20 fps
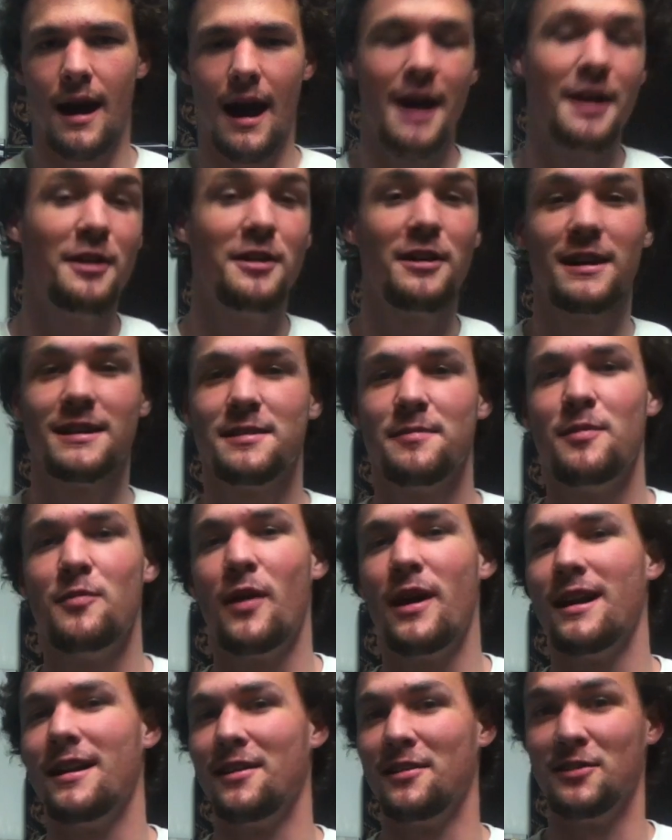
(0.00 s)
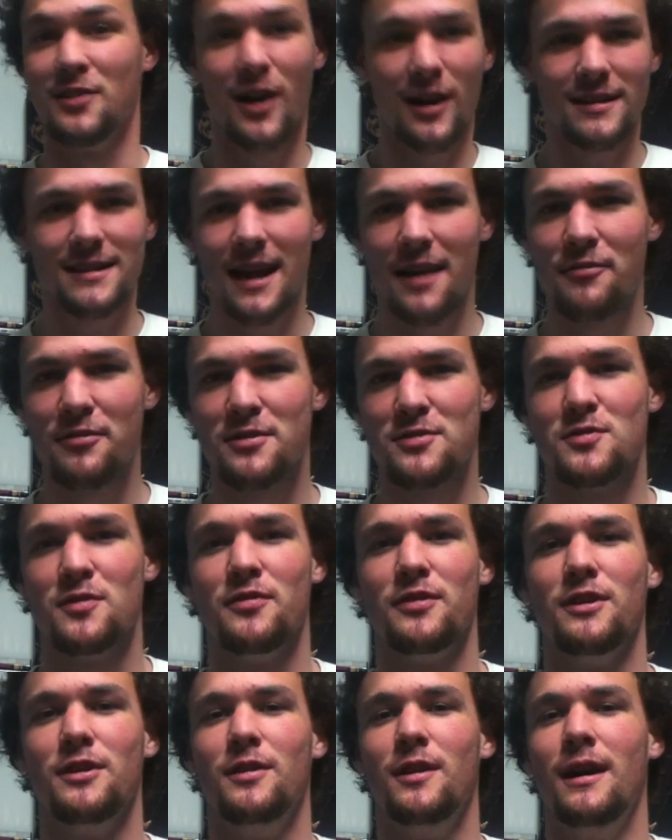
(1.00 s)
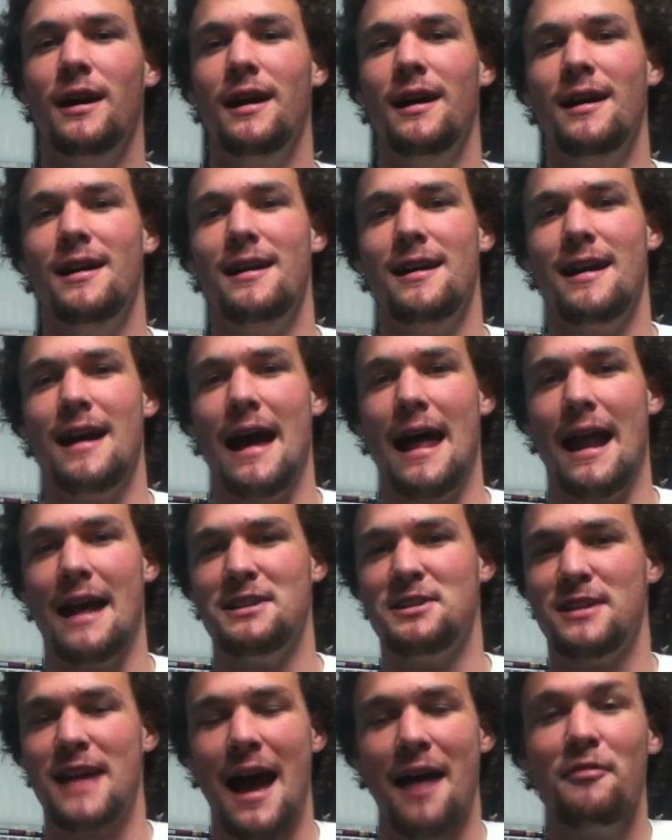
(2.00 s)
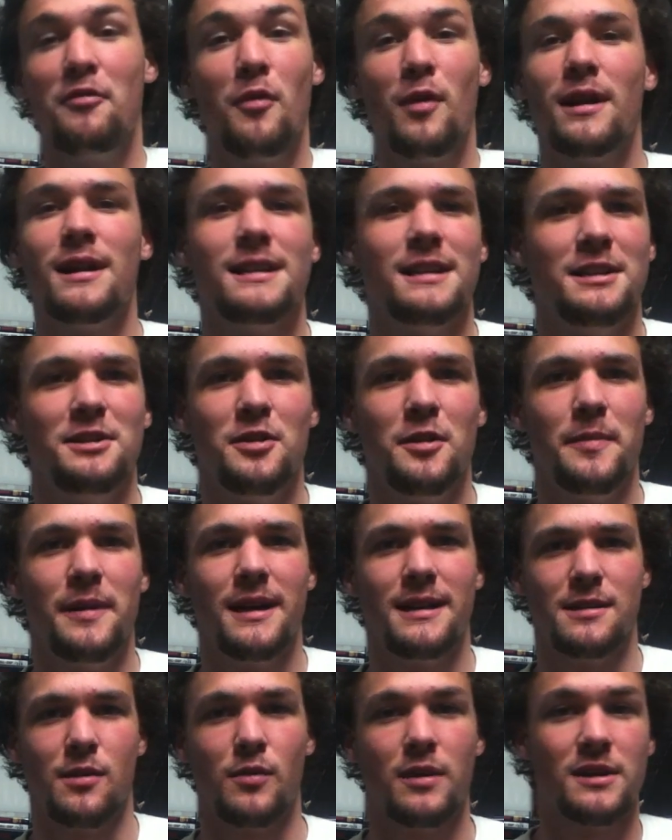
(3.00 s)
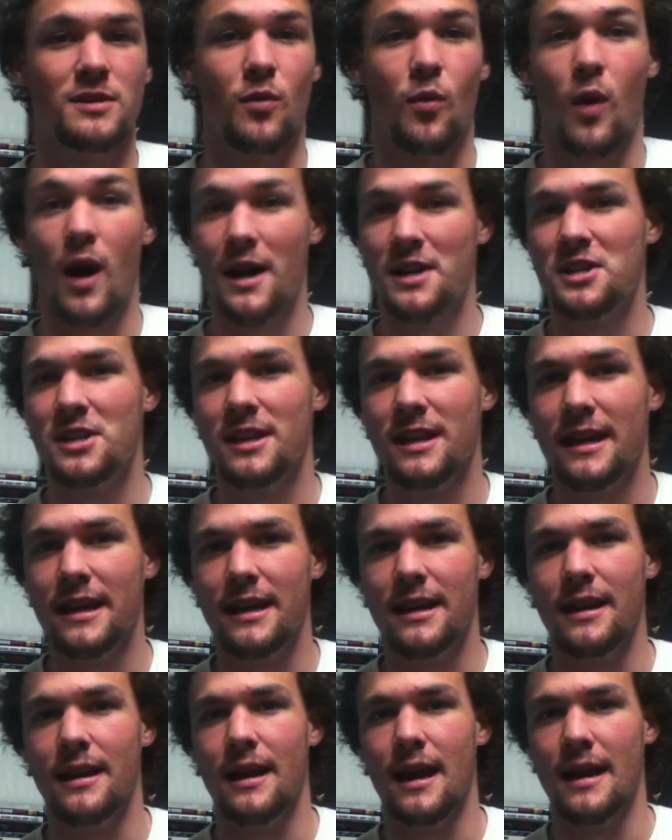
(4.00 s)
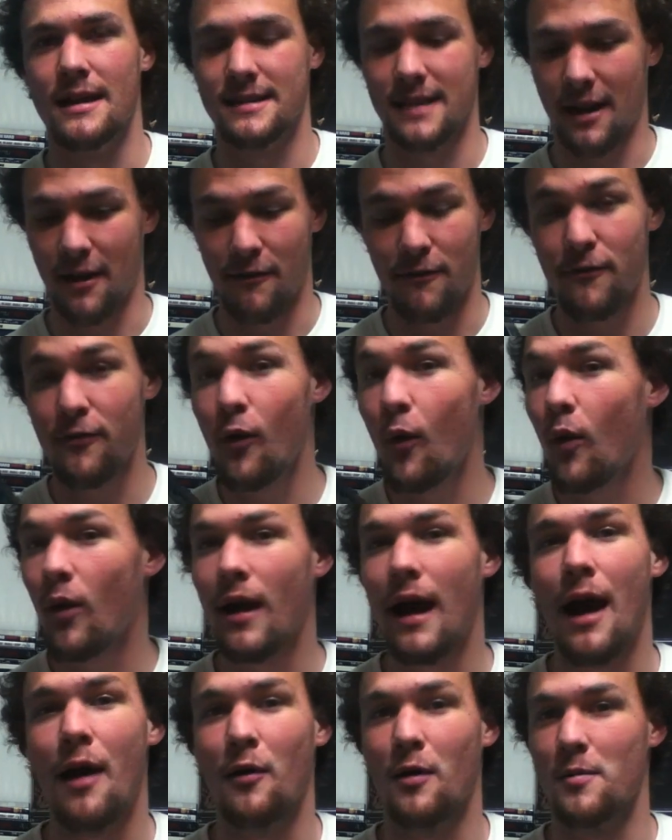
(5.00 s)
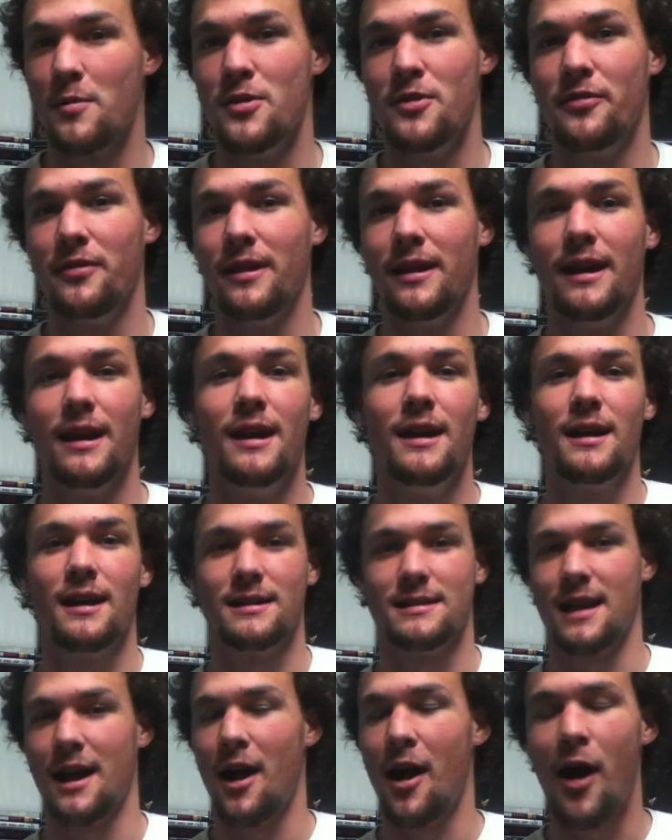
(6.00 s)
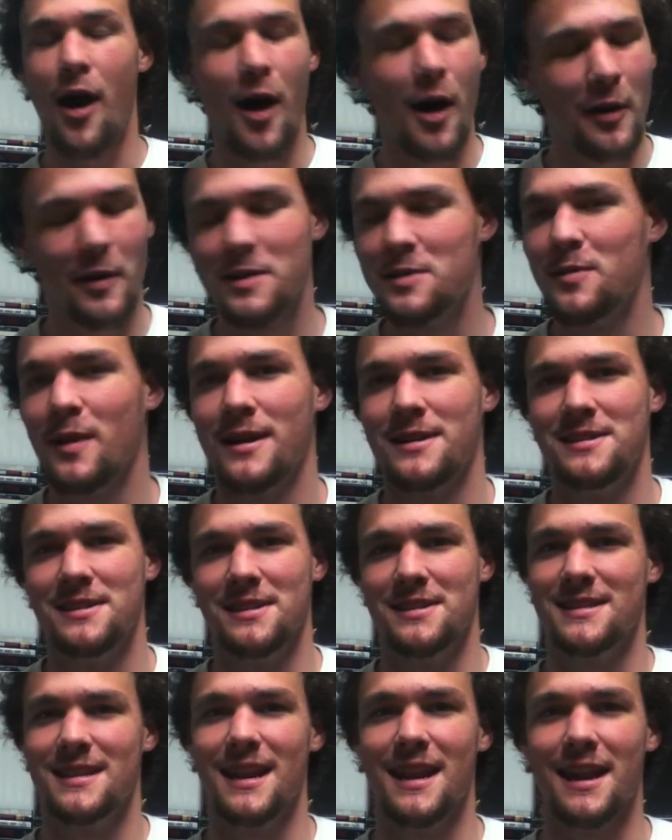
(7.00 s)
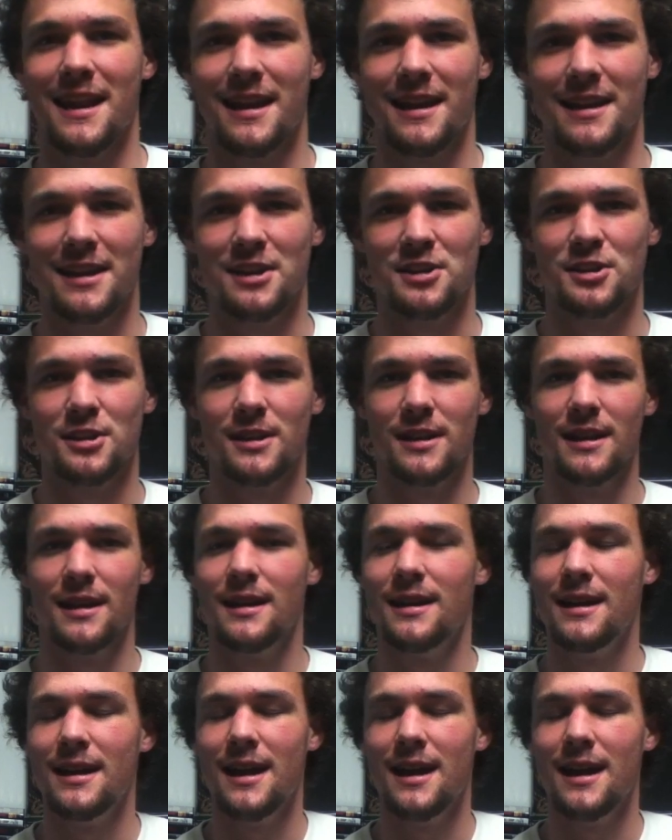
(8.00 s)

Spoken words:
I know you guys have been waiting a long time for this review, and I just haven't wanted to do it because I wanted to watch it again, and it's like a 4-hour movie, because I always watch the extended edition.